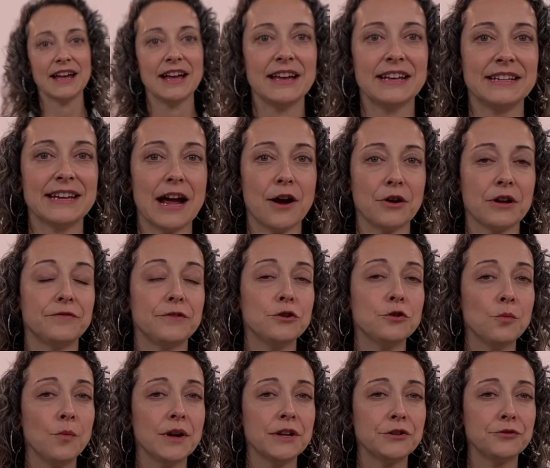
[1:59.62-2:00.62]
Now, if you're
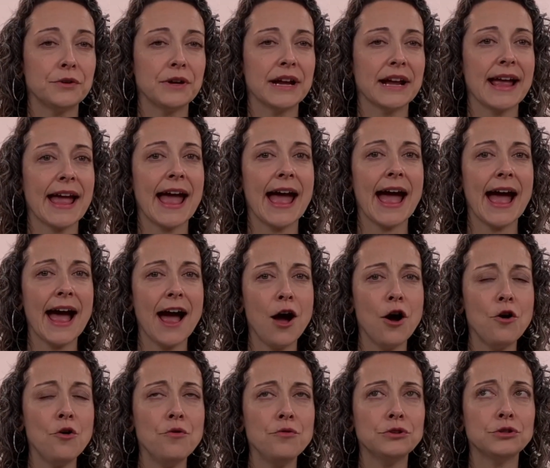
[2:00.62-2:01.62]
wondering,
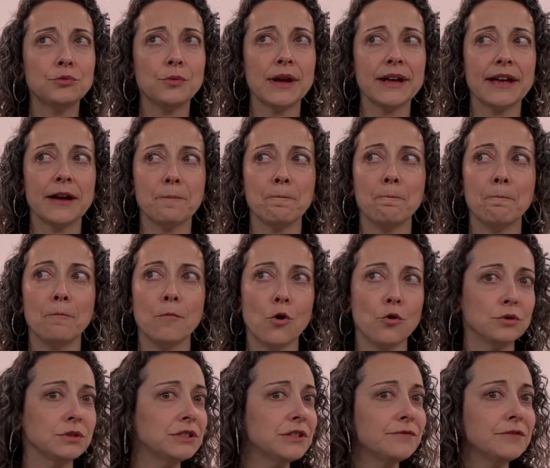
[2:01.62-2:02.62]
how do I get
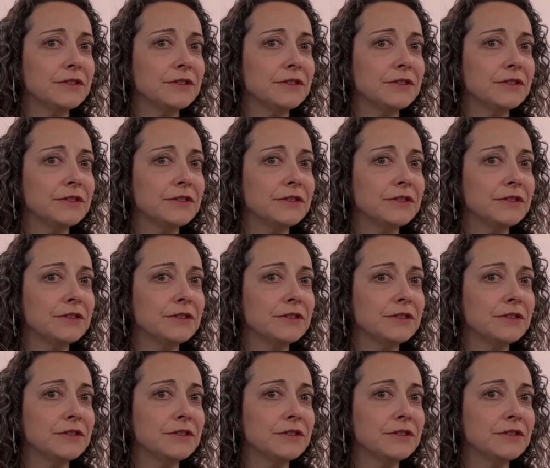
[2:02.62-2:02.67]
most of